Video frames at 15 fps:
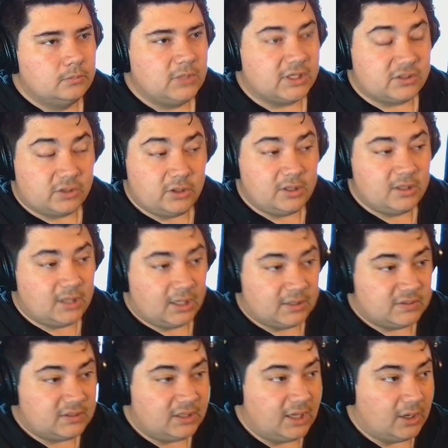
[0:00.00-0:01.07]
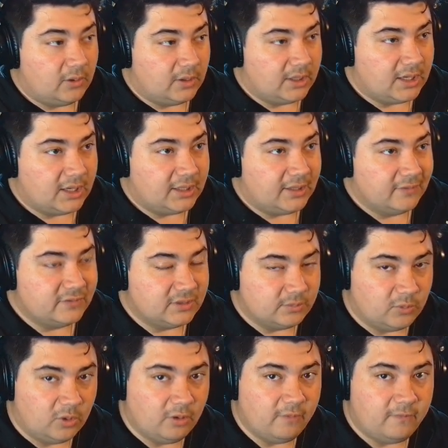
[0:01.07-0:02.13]
Yeah, so you can kind of see how it kind of gives it
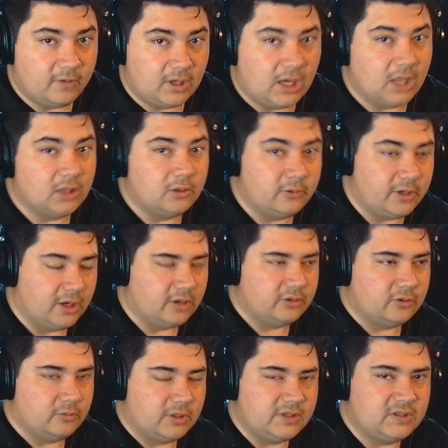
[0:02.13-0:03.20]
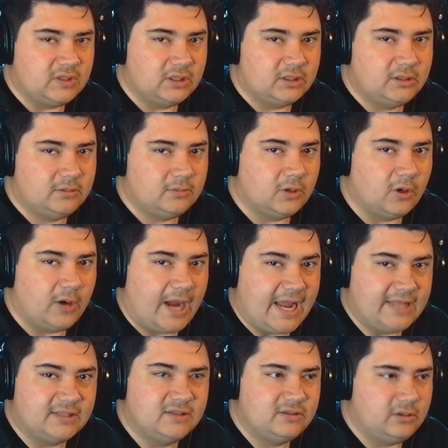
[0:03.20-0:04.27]
more of a hollow characteristic, or
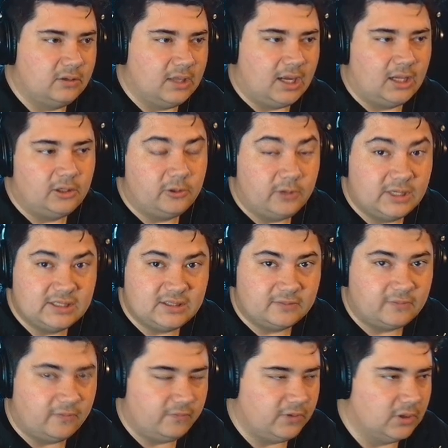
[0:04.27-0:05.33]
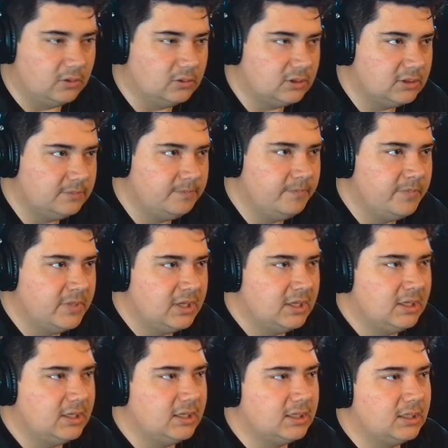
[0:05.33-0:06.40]
adds to the hollowness of a viola.
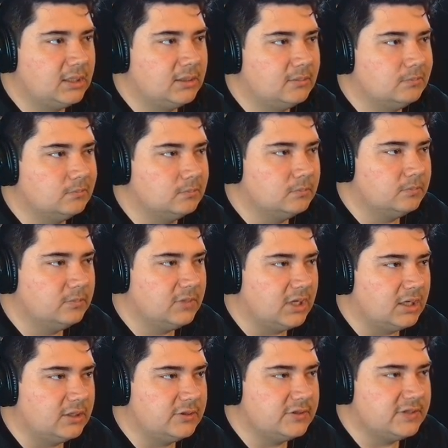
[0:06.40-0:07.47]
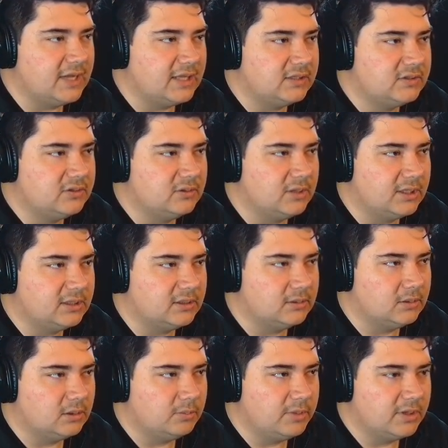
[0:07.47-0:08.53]
Kind of just adds to like the
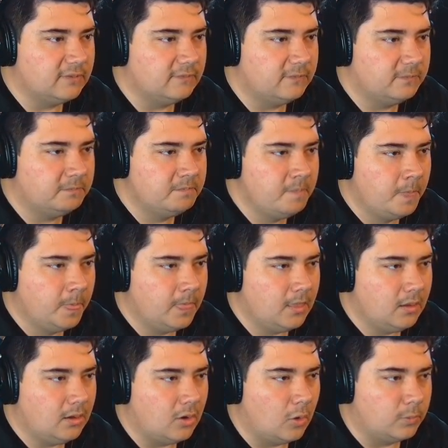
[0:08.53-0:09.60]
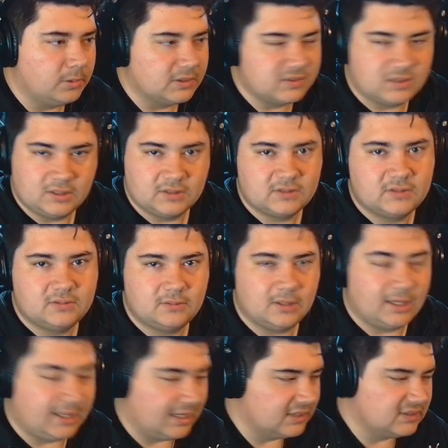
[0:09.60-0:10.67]
little bit of hopelessness,
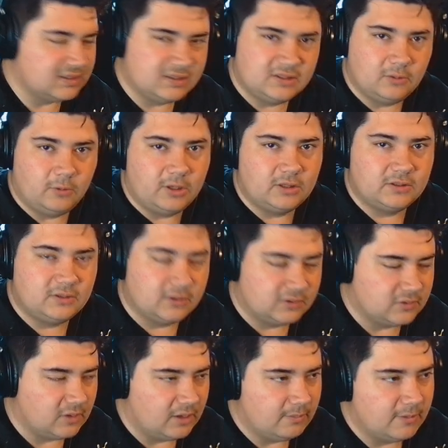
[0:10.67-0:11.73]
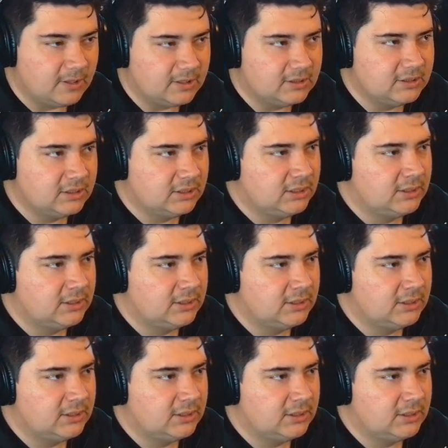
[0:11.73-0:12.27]
I guess is the way to describe that.